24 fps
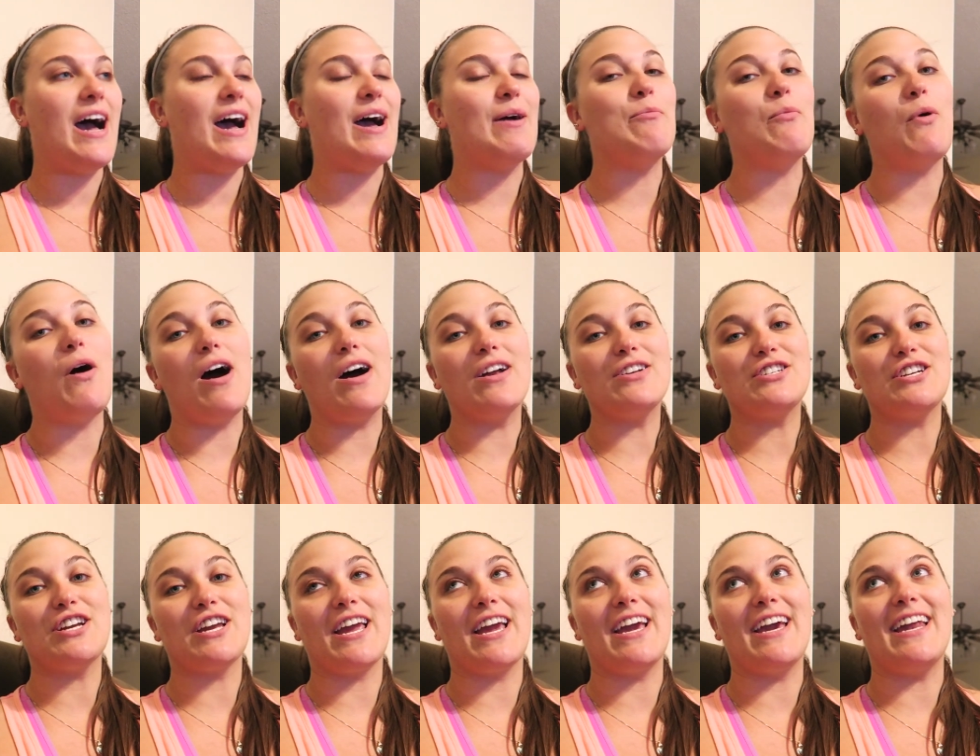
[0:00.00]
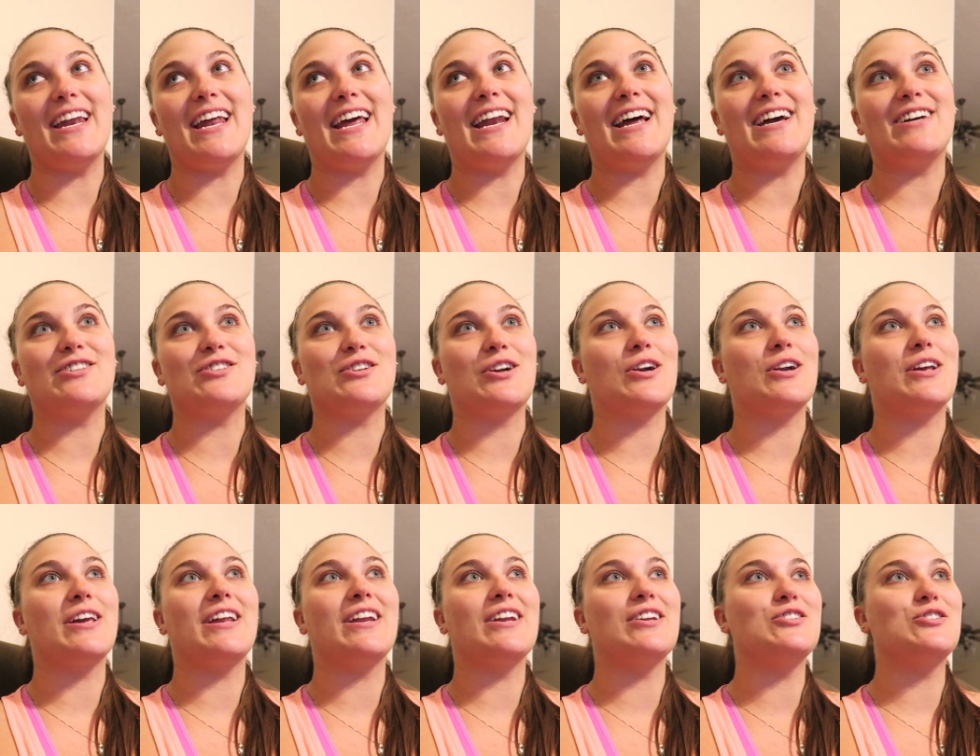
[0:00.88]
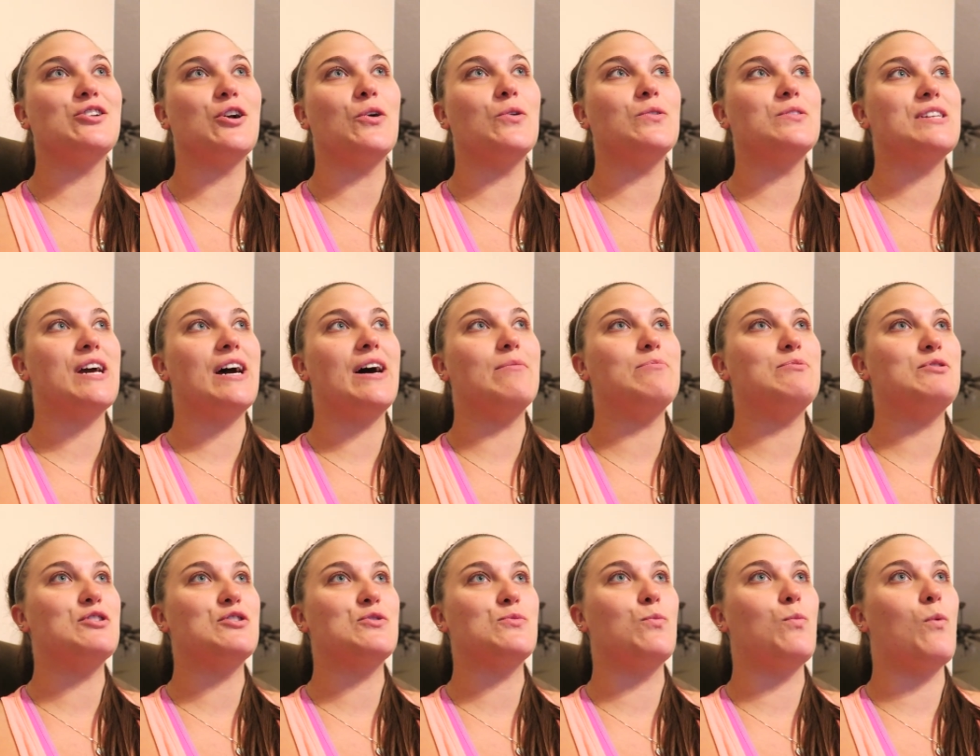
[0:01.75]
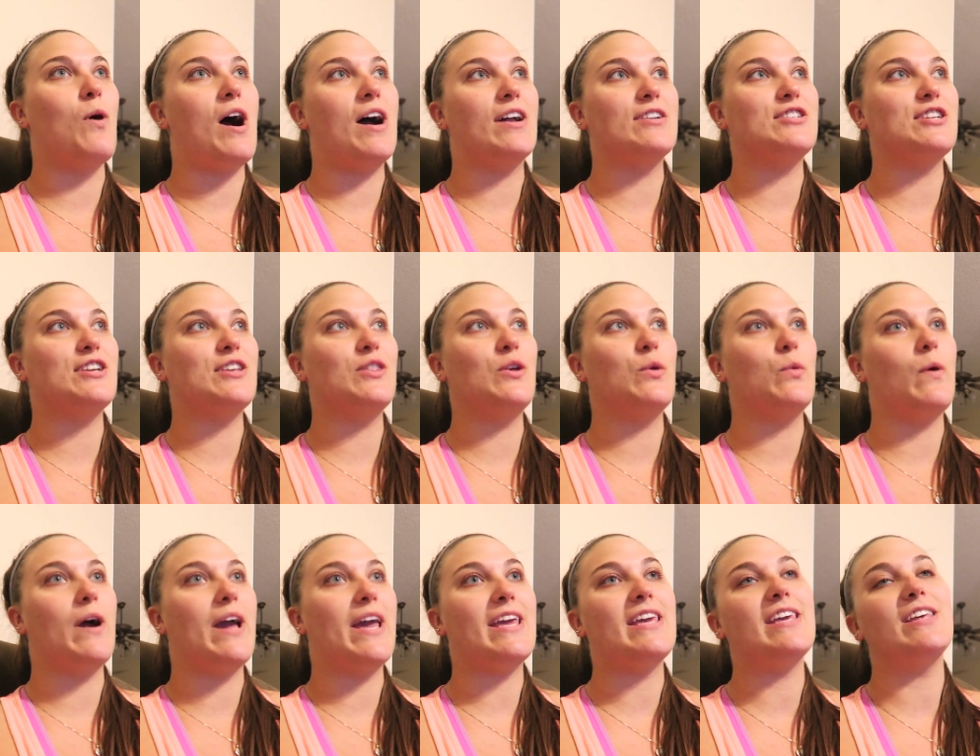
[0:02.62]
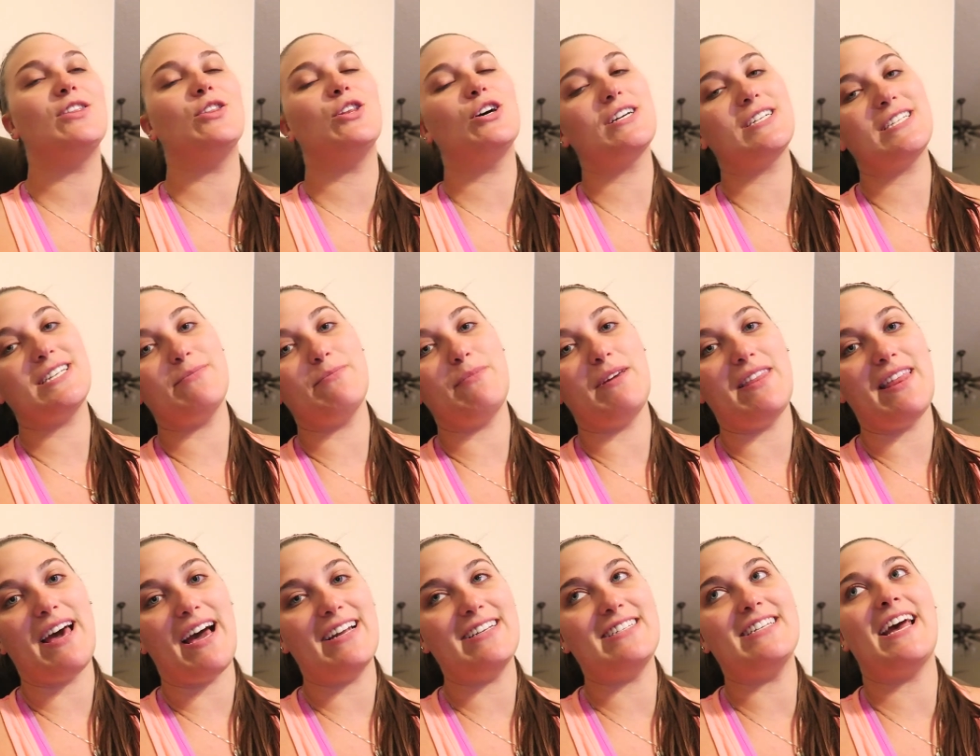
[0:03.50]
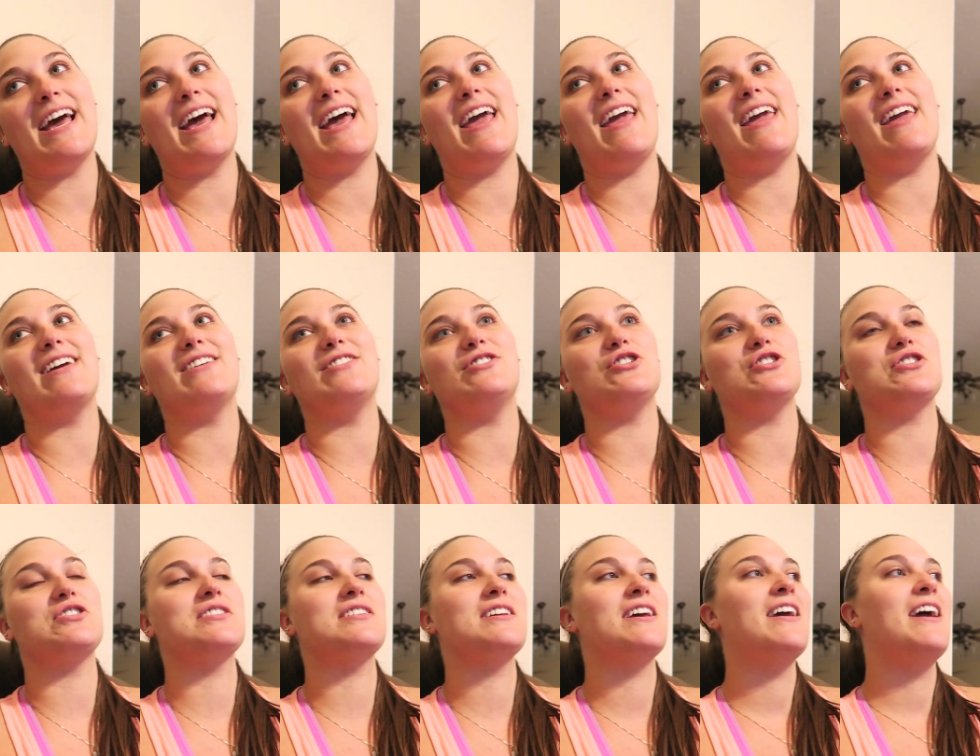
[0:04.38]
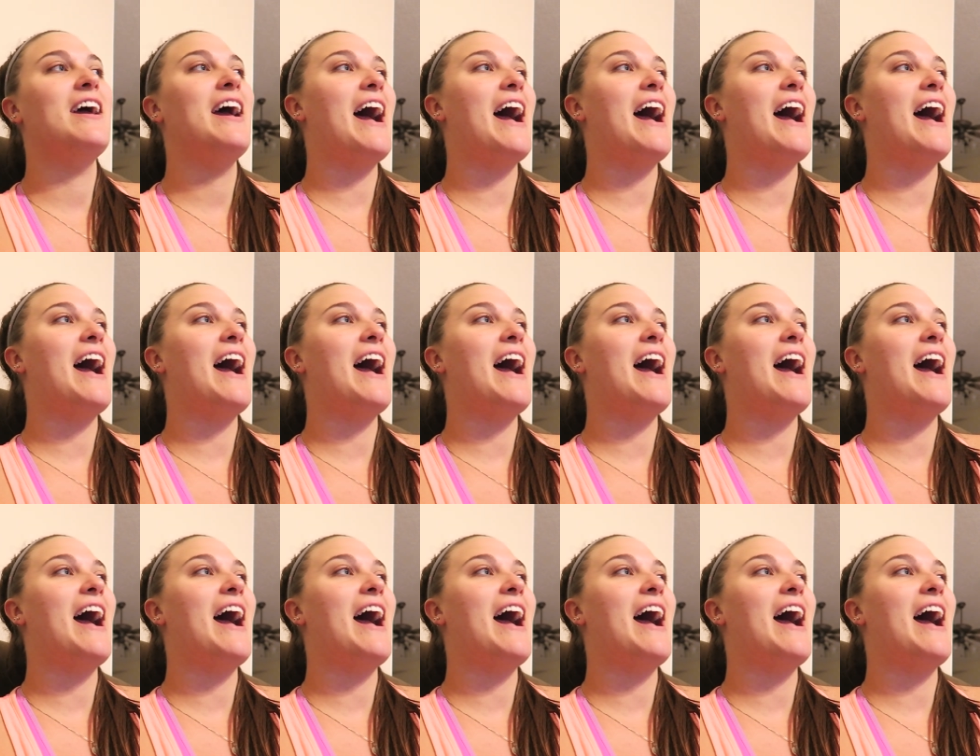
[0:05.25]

I'm watching it and I started getting choked up just watching the way he looked at me that day and just